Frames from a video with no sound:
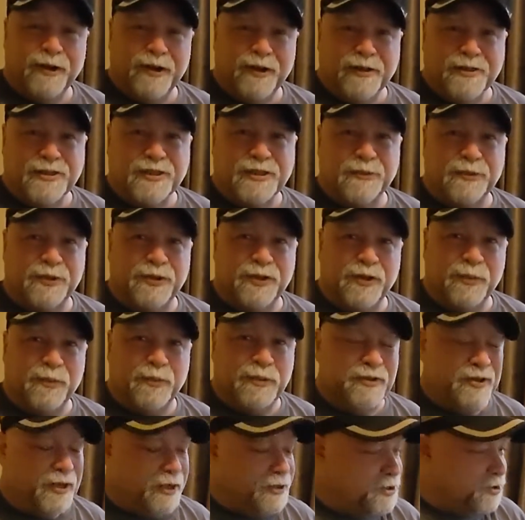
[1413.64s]
some of the
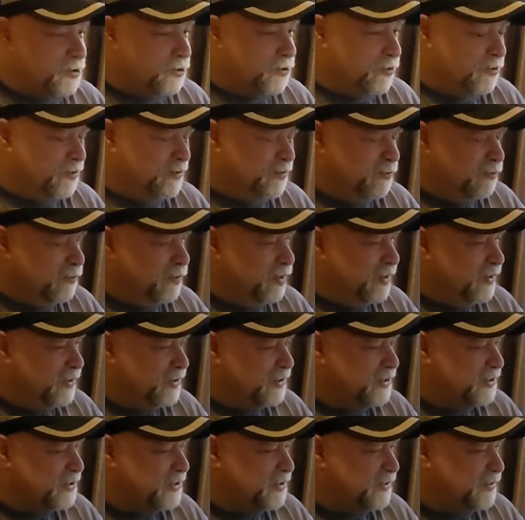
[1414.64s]
potential
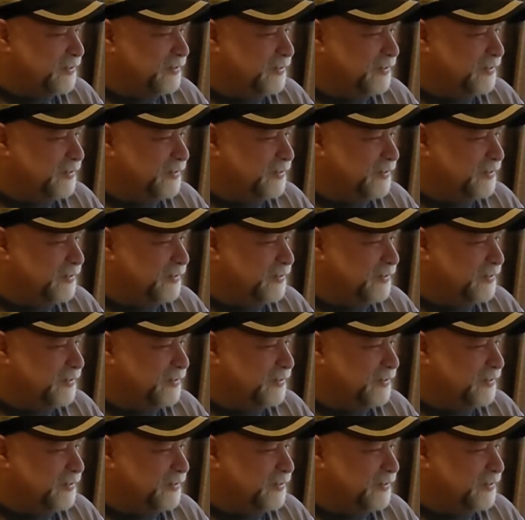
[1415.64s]
myths,